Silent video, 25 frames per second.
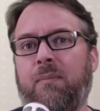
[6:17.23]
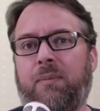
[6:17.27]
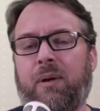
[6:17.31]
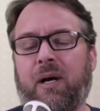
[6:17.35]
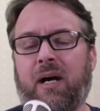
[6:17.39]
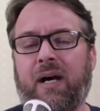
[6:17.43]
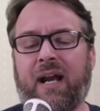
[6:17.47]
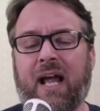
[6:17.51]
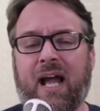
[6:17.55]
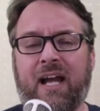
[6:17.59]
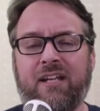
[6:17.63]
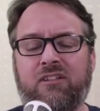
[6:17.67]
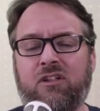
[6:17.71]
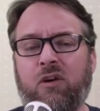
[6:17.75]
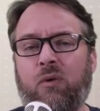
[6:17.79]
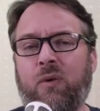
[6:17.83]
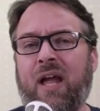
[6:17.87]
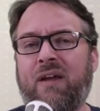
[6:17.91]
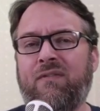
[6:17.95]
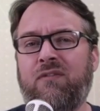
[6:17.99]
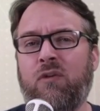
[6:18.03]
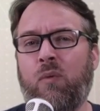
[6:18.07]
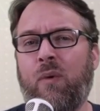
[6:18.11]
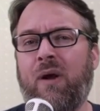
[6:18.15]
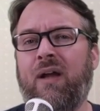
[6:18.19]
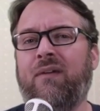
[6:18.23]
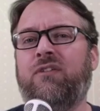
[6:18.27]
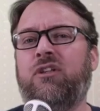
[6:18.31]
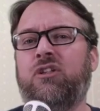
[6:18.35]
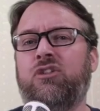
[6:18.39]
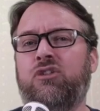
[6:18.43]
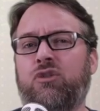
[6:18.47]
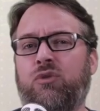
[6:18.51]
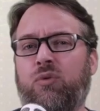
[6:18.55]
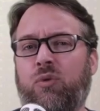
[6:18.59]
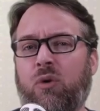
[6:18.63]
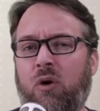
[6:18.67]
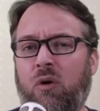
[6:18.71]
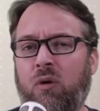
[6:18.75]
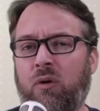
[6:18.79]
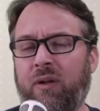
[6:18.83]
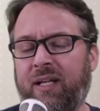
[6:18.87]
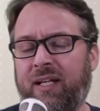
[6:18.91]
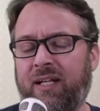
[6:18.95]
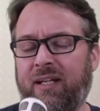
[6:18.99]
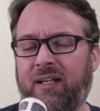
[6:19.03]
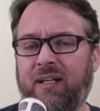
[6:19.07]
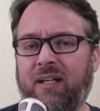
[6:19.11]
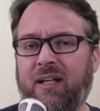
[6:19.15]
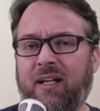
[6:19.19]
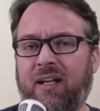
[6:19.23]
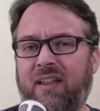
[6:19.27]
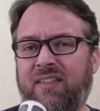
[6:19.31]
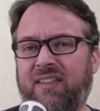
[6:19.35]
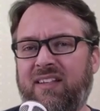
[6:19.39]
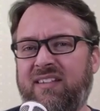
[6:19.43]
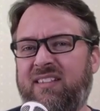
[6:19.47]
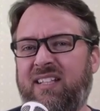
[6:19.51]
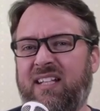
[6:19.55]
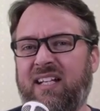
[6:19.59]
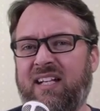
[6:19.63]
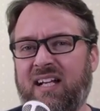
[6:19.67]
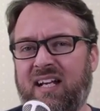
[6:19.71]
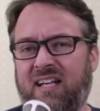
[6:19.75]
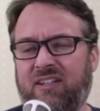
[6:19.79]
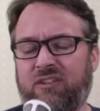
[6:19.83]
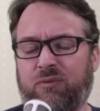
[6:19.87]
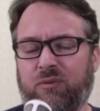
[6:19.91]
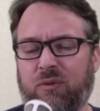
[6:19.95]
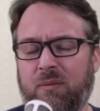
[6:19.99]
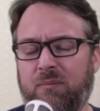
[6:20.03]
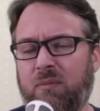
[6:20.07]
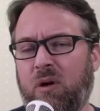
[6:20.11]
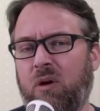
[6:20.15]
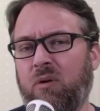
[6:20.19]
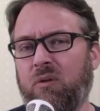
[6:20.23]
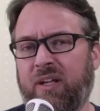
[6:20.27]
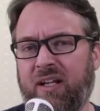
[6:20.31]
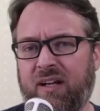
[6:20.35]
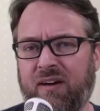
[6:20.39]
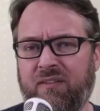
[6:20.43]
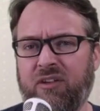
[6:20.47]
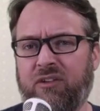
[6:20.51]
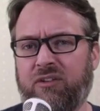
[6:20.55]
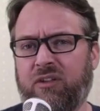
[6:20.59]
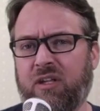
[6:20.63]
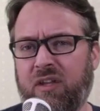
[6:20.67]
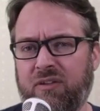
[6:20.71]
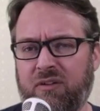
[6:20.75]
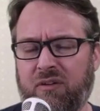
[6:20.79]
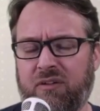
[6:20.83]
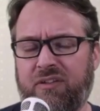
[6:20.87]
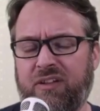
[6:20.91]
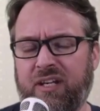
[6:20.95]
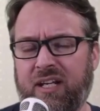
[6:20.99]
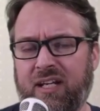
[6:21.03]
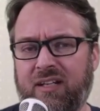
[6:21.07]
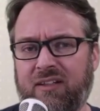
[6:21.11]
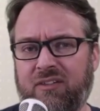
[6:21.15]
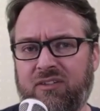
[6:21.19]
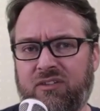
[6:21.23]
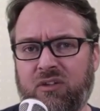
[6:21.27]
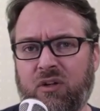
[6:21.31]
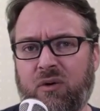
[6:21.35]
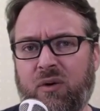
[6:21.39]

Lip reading: but I don't have a way of controlling the DNS remotely of those other things.